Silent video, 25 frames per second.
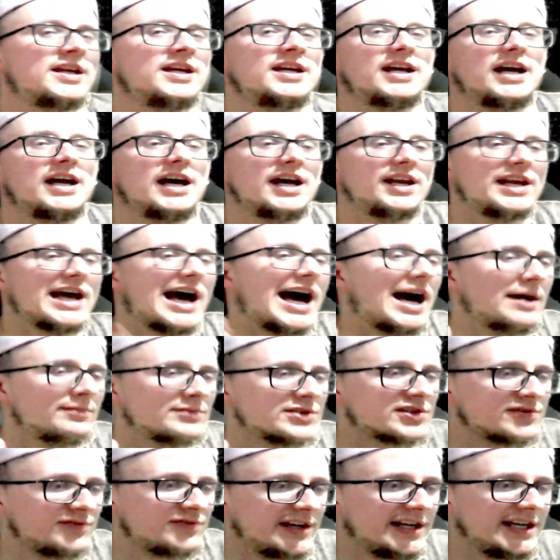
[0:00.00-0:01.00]
and
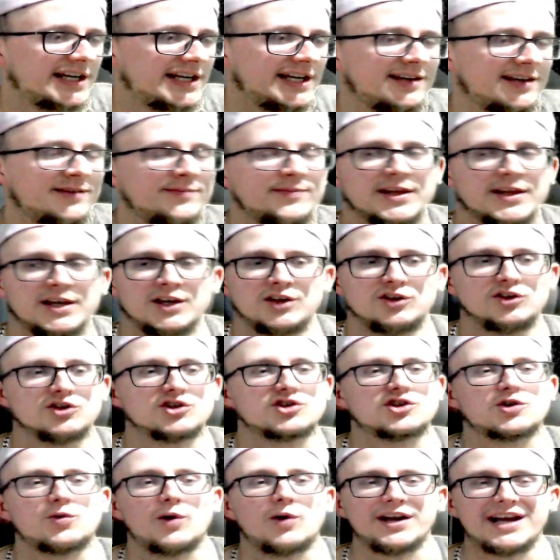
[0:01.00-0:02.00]
Atmosphere, the
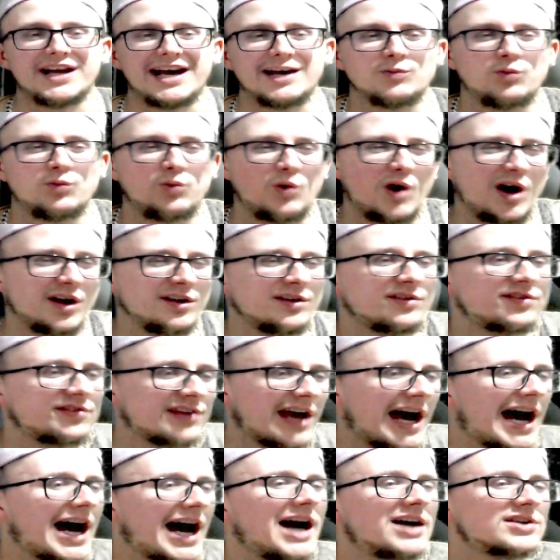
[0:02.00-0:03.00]
squad had
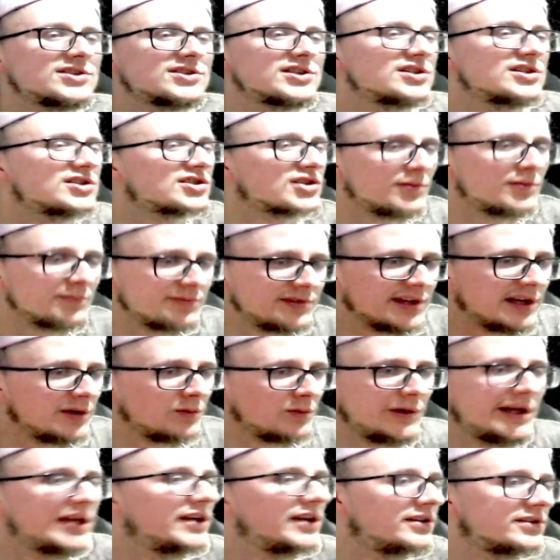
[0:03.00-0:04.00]
1,000 something
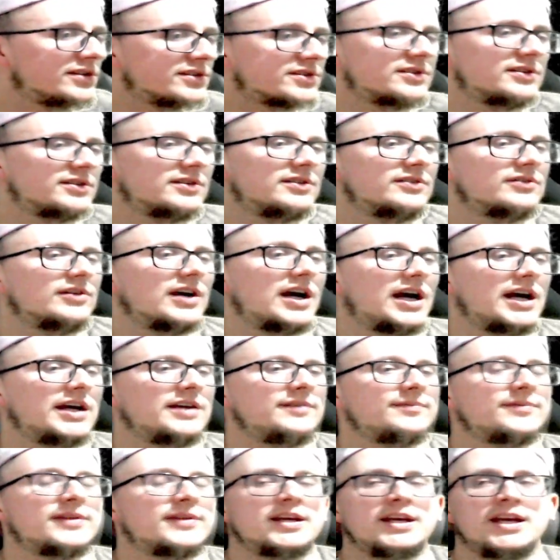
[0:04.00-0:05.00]
wins, right?
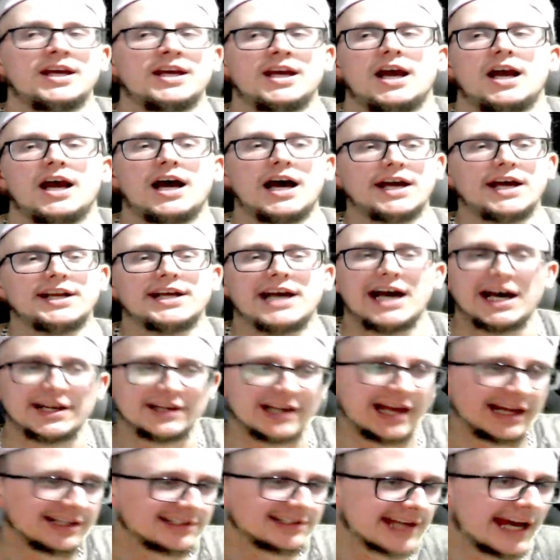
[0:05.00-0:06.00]
And it had
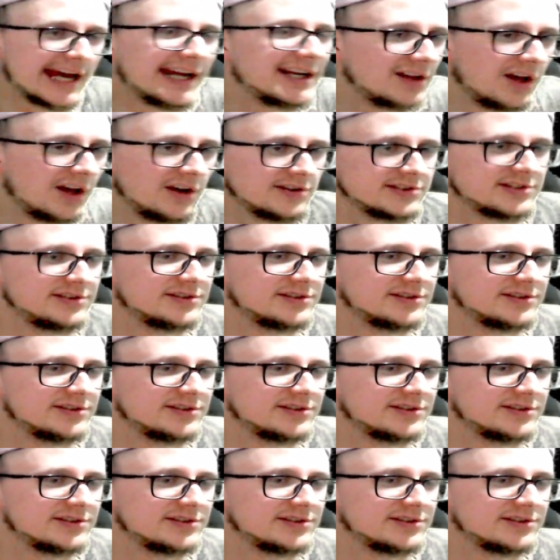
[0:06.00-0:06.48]
like 10 losses,